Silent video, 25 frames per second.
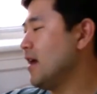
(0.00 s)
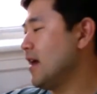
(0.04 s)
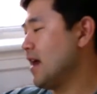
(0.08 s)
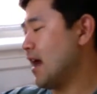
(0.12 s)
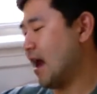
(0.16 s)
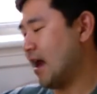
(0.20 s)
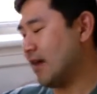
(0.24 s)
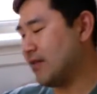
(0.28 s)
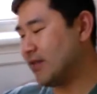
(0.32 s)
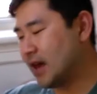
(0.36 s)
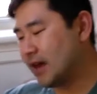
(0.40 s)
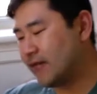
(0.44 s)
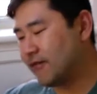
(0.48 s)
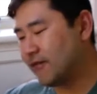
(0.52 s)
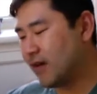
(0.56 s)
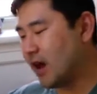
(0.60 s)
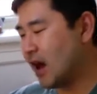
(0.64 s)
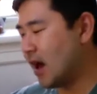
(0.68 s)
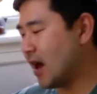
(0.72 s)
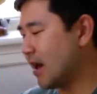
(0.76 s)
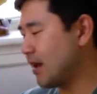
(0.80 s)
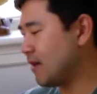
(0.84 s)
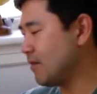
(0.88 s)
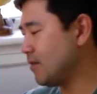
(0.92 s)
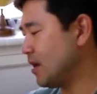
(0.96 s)
had that
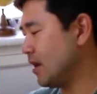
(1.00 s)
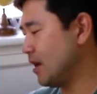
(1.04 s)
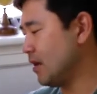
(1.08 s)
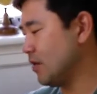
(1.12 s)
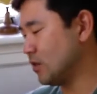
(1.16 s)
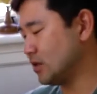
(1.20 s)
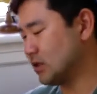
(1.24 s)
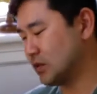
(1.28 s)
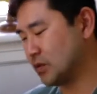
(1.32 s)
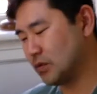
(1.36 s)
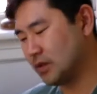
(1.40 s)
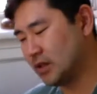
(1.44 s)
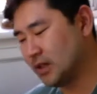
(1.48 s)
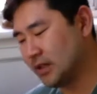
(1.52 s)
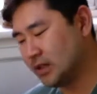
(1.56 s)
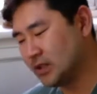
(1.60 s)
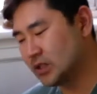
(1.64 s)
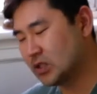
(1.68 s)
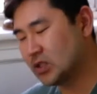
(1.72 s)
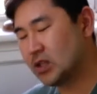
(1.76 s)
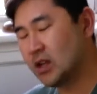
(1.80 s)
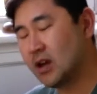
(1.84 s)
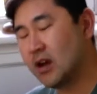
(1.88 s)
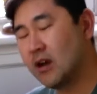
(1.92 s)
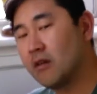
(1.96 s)
vibe. It was really
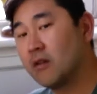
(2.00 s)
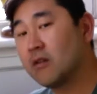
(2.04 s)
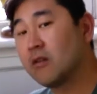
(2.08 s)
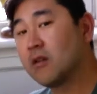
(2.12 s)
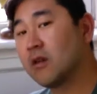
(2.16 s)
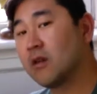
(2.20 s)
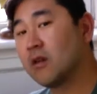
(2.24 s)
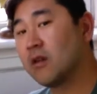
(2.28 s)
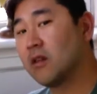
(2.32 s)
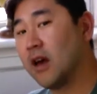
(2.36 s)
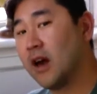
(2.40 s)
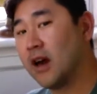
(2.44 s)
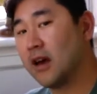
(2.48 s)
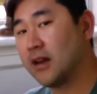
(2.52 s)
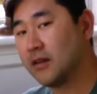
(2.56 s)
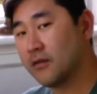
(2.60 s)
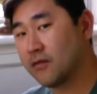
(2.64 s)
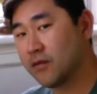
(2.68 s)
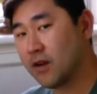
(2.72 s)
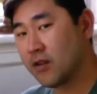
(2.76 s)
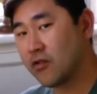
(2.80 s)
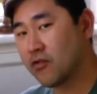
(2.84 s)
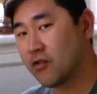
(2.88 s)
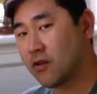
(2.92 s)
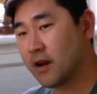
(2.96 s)
slow. There were a lot of
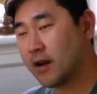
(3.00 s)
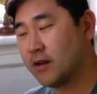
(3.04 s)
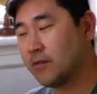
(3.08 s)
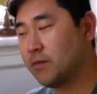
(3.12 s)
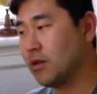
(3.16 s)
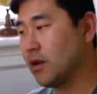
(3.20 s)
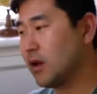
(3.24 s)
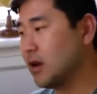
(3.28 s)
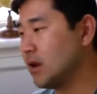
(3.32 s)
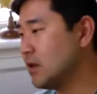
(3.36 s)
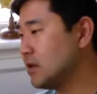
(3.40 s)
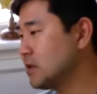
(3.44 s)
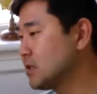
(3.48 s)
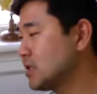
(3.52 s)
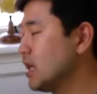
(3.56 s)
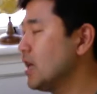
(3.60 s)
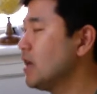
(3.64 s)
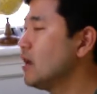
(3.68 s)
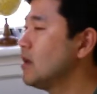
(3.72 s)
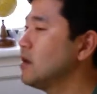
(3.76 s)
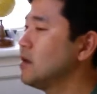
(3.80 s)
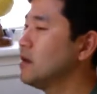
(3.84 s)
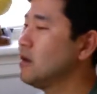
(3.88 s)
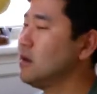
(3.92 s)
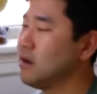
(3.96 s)
retrograde planets.
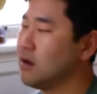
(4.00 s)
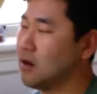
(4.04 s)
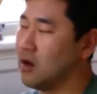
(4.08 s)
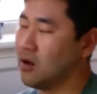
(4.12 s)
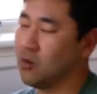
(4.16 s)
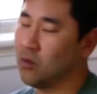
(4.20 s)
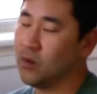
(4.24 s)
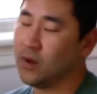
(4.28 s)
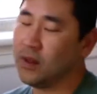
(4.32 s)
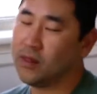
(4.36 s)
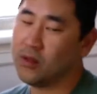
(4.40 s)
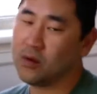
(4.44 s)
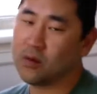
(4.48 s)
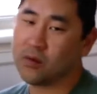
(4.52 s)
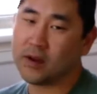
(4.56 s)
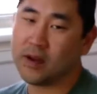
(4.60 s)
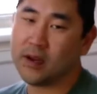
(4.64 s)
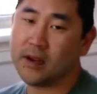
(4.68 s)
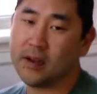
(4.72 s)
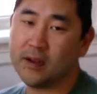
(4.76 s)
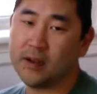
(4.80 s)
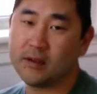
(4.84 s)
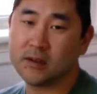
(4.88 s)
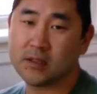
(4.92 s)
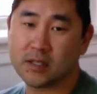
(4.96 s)
And, you know, with the
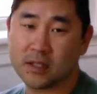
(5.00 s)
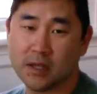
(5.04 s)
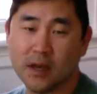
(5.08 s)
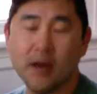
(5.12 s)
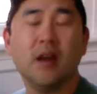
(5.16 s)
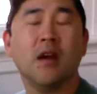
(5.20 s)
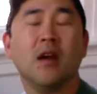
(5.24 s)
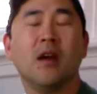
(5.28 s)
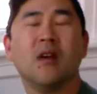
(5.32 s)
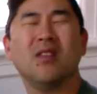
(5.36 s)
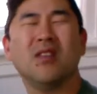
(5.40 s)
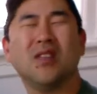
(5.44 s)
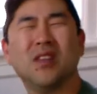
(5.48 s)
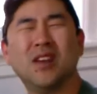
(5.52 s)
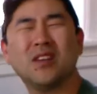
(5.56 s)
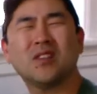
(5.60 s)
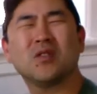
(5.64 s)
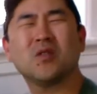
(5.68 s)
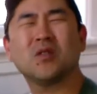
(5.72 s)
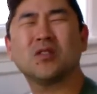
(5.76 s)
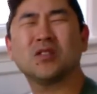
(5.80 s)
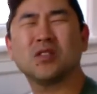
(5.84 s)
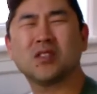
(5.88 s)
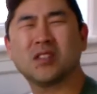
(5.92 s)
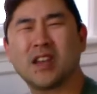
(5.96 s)
readings, things
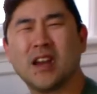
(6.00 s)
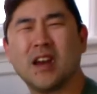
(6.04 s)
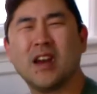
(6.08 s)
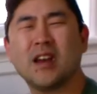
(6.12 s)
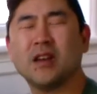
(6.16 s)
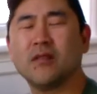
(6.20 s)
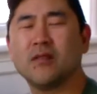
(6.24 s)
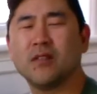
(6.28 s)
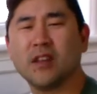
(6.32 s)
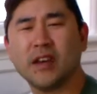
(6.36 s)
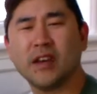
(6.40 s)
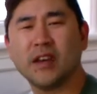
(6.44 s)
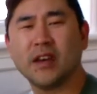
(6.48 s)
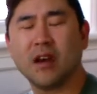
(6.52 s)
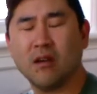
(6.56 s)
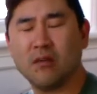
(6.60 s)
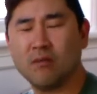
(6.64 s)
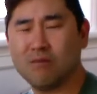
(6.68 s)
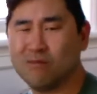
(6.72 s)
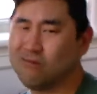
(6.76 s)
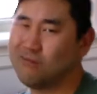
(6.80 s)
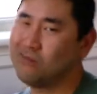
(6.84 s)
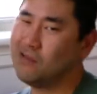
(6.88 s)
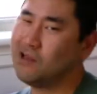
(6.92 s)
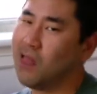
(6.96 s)
were just kind of like,
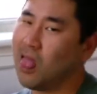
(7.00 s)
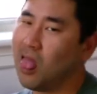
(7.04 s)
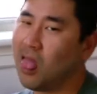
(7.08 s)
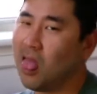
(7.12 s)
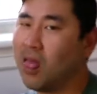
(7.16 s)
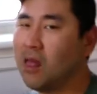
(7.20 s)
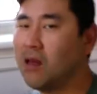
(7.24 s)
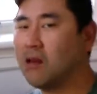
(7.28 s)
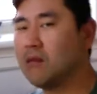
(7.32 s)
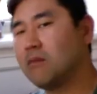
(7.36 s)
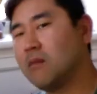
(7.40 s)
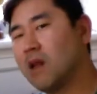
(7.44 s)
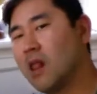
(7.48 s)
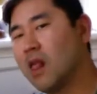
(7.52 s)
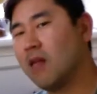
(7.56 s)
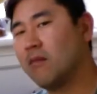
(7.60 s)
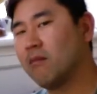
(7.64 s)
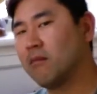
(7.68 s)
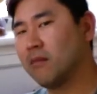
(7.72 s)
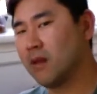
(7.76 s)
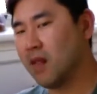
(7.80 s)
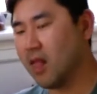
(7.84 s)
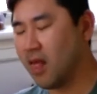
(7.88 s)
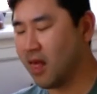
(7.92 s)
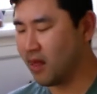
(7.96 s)

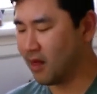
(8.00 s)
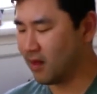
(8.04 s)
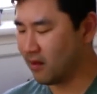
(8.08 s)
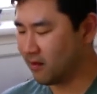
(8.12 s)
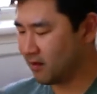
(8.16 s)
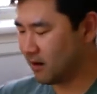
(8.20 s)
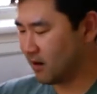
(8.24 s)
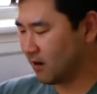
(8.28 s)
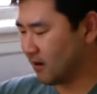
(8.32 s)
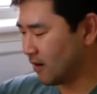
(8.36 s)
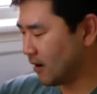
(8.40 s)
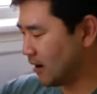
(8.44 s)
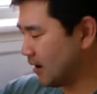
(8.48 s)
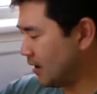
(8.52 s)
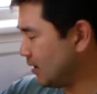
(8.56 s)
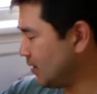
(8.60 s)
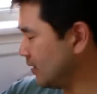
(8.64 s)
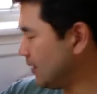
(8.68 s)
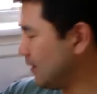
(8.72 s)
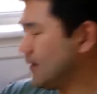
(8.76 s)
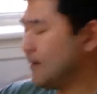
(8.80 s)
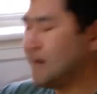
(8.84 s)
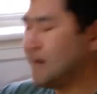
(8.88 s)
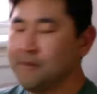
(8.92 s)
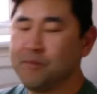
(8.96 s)
all
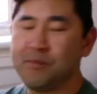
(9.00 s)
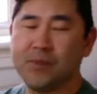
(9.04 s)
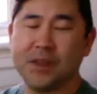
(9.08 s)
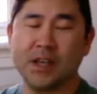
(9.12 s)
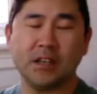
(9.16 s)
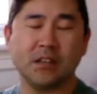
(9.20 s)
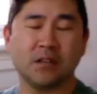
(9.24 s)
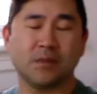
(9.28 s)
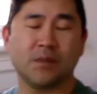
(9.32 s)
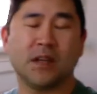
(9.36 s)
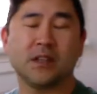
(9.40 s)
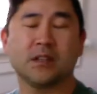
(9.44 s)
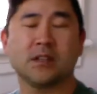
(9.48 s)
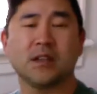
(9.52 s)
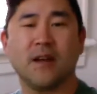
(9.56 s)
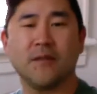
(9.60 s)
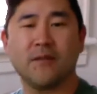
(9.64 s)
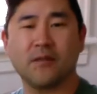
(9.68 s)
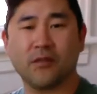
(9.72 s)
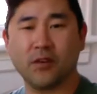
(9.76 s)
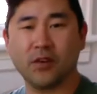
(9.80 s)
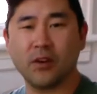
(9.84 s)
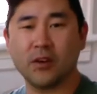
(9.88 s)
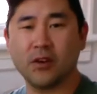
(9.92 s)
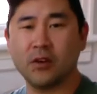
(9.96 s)
right? Things picked up
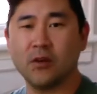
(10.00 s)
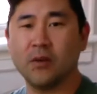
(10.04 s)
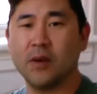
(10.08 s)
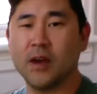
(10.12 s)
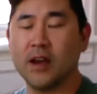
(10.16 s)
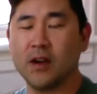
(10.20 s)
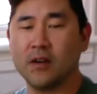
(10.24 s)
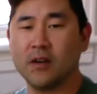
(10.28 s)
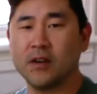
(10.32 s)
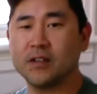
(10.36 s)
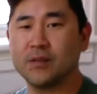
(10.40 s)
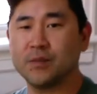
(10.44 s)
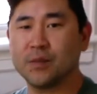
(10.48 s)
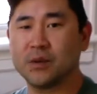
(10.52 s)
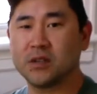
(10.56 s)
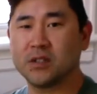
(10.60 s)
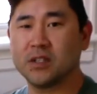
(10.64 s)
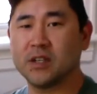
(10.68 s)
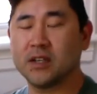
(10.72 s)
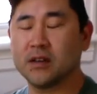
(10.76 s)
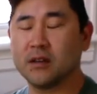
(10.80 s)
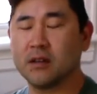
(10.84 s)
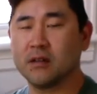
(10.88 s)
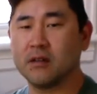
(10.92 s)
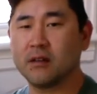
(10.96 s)
for you, Aries,
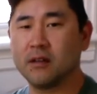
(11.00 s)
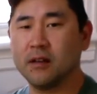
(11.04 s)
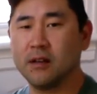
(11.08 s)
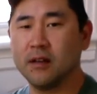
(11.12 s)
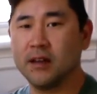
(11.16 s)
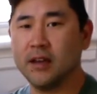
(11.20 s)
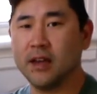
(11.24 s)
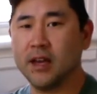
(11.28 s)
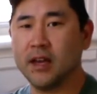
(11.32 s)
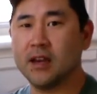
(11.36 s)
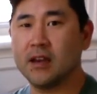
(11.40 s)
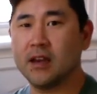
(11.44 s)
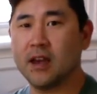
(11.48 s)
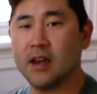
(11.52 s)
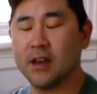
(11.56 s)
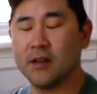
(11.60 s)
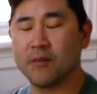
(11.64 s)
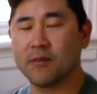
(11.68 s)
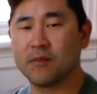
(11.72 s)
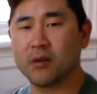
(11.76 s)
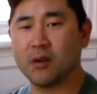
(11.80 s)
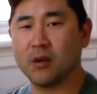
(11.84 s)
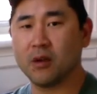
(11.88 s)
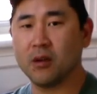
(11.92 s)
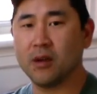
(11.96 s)
particularly in
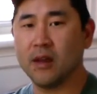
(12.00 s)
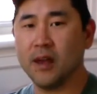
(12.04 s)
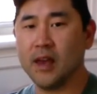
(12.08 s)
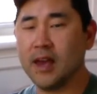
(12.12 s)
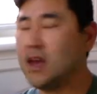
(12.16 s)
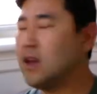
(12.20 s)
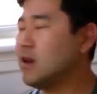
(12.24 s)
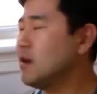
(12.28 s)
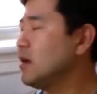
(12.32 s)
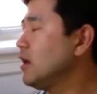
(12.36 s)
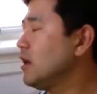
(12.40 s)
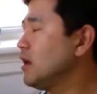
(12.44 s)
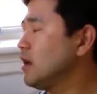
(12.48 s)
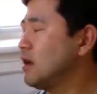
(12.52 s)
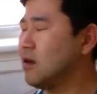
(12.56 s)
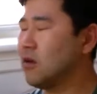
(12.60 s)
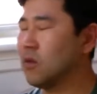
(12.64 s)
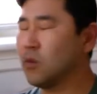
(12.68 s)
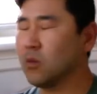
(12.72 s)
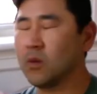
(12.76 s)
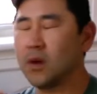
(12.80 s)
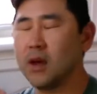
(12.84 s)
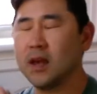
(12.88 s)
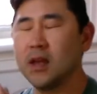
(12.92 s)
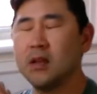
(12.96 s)
April. And it
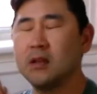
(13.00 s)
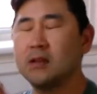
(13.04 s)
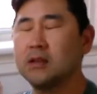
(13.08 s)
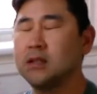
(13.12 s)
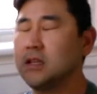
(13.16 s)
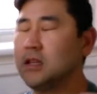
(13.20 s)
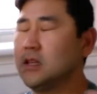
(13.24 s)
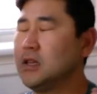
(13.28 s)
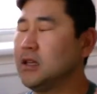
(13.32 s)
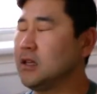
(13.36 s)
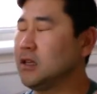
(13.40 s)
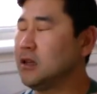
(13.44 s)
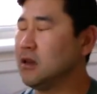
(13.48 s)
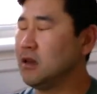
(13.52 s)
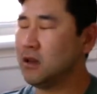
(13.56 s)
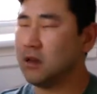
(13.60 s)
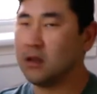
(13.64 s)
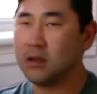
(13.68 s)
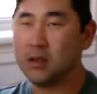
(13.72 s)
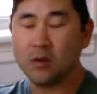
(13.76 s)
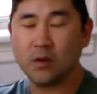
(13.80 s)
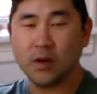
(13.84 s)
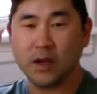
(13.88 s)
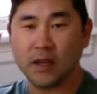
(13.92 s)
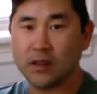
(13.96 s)
went,
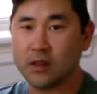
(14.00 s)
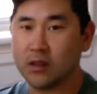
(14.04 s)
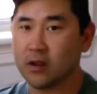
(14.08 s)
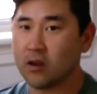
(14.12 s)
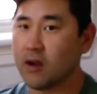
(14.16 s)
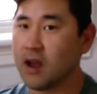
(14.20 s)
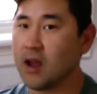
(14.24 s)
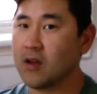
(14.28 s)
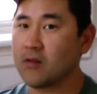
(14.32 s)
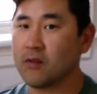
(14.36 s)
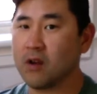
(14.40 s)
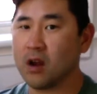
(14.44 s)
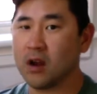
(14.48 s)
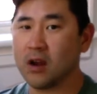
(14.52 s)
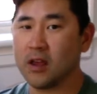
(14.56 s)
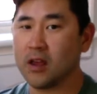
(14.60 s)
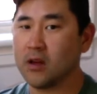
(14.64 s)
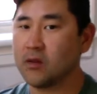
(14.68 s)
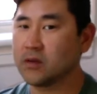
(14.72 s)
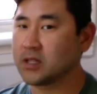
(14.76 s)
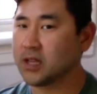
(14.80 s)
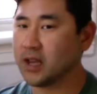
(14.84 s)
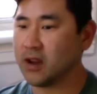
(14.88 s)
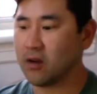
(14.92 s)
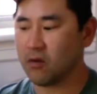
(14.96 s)
you hit the ground running. It
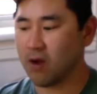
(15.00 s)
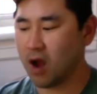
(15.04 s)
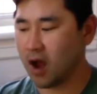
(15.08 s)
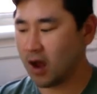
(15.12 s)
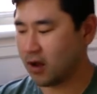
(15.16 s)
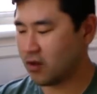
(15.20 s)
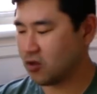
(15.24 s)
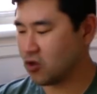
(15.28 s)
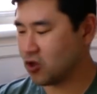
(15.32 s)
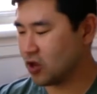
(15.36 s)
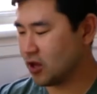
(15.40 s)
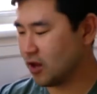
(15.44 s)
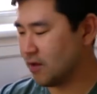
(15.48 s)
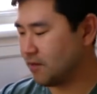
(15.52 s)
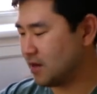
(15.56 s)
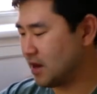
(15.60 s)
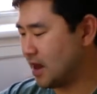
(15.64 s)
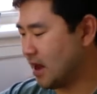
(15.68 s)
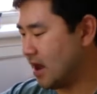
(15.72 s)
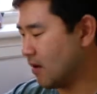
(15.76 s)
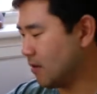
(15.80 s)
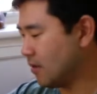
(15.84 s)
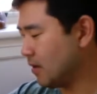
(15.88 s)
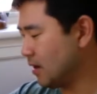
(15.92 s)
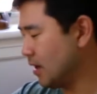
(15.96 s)
was like a rocket ship.
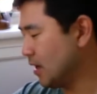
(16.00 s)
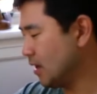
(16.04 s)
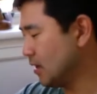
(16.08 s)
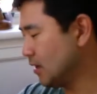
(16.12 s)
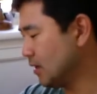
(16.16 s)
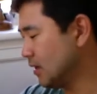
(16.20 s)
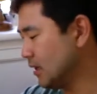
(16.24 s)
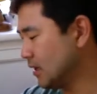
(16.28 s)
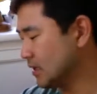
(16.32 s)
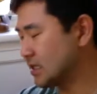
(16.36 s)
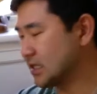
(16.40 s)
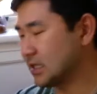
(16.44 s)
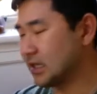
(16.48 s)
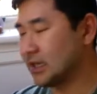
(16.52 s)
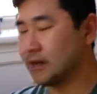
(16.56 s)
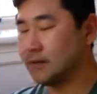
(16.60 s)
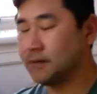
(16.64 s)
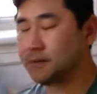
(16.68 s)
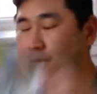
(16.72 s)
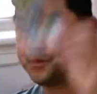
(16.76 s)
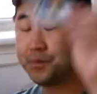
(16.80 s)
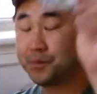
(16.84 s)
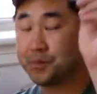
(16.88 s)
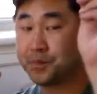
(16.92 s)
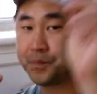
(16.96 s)
Now,
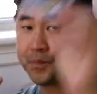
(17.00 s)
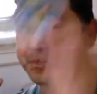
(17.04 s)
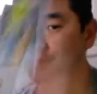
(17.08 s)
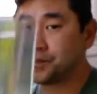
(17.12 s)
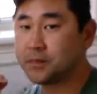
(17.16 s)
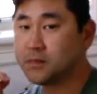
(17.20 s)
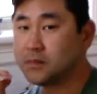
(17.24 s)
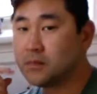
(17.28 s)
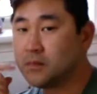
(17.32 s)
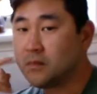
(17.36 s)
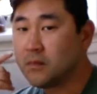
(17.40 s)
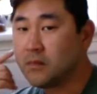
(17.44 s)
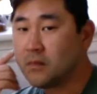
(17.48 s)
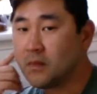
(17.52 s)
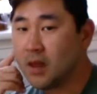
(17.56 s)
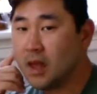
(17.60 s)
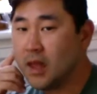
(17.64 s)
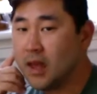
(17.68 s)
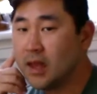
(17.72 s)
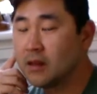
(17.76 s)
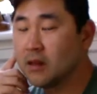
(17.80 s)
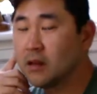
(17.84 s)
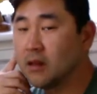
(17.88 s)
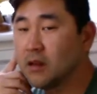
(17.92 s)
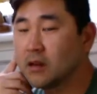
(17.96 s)
listen,
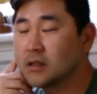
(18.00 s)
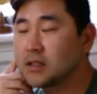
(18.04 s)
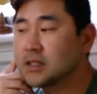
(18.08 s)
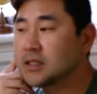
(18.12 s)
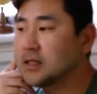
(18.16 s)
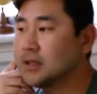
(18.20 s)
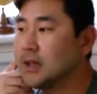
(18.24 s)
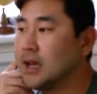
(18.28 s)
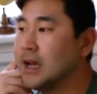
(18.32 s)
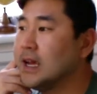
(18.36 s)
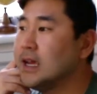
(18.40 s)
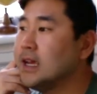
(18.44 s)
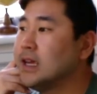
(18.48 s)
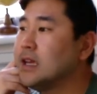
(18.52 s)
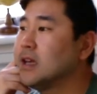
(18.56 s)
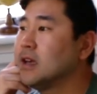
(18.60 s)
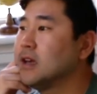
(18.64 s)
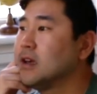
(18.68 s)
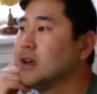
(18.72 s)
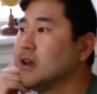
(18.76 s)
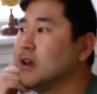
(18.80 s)
it looks like,